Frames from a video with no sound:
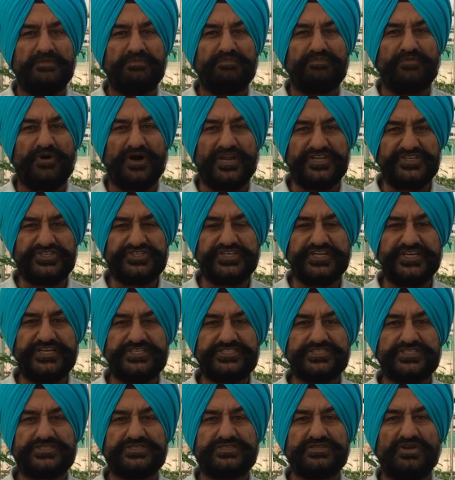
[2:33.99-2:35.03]
poly
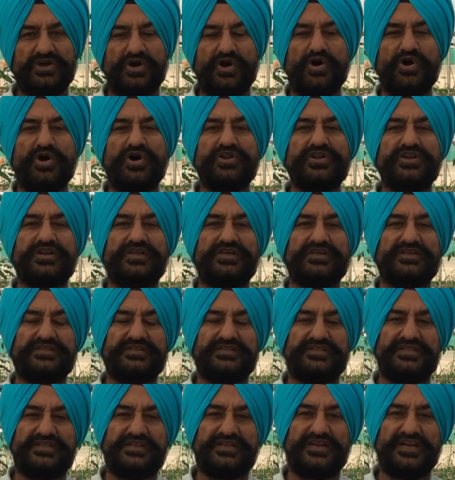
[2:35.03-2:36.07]
sheets or
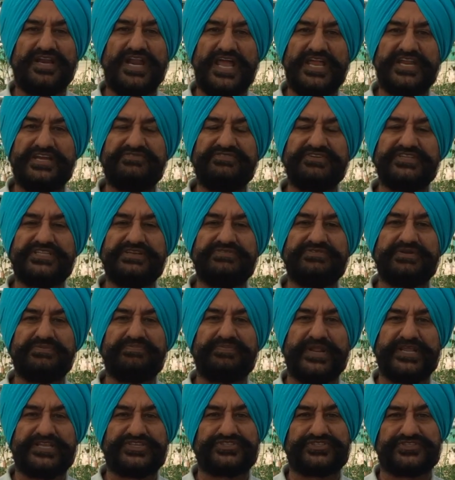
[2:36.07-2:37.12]
lined with even
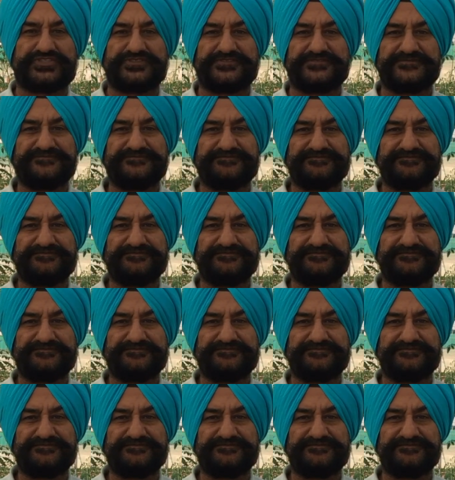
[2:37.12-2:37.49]
bricks,